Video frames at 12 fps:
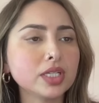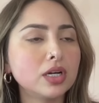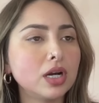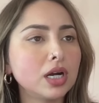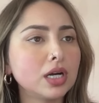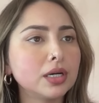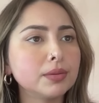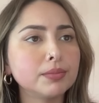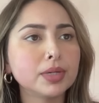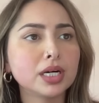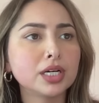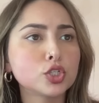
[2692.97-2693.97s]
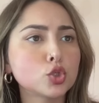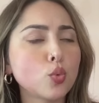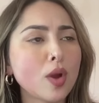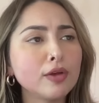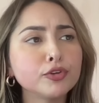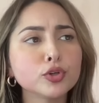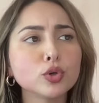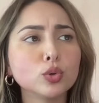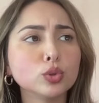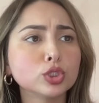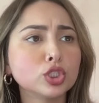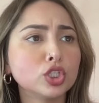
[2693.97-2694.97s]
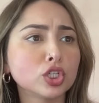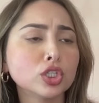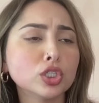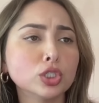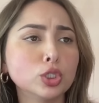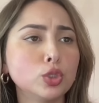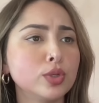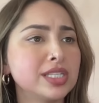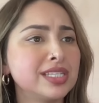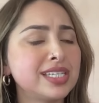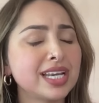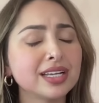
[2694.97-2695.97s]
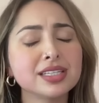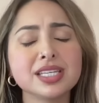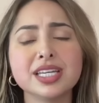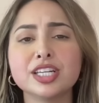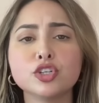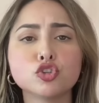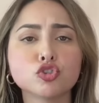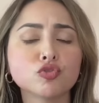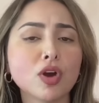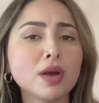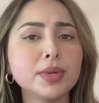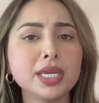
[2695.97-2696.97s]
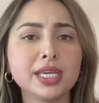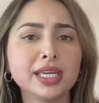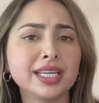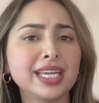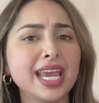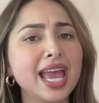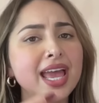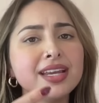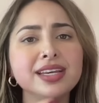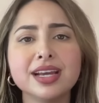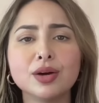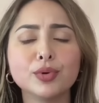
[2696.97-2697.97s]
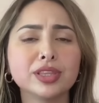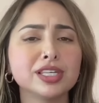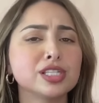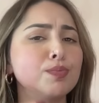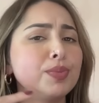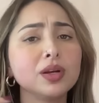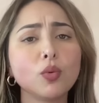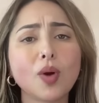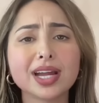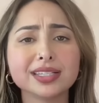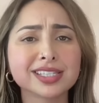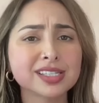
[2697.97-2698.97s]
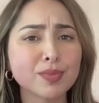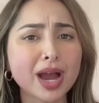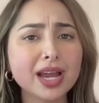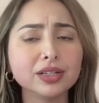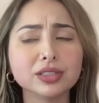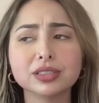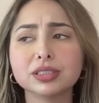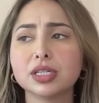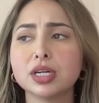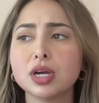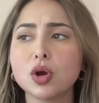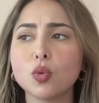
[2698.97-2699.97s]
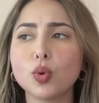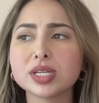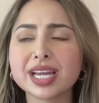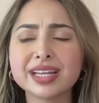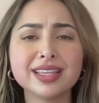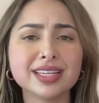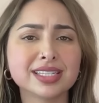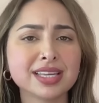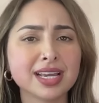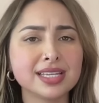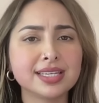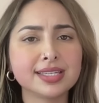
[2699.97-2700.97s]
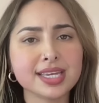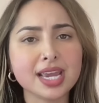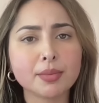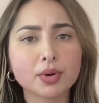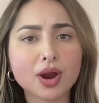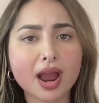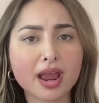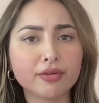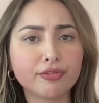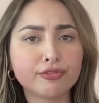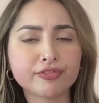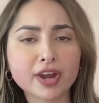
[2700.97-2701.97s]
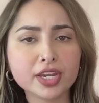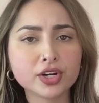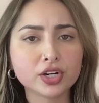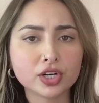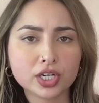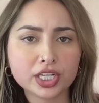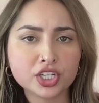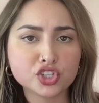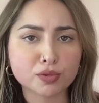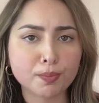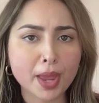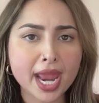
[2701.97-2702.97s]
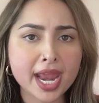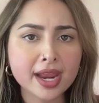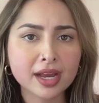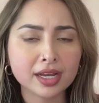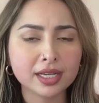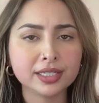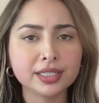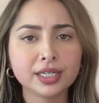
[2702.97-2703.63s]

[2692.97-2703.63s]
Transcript: um, a 12 year old girl who is dancing and drumming in Kenya with this big wide smile? was I this samurai fighter in Japan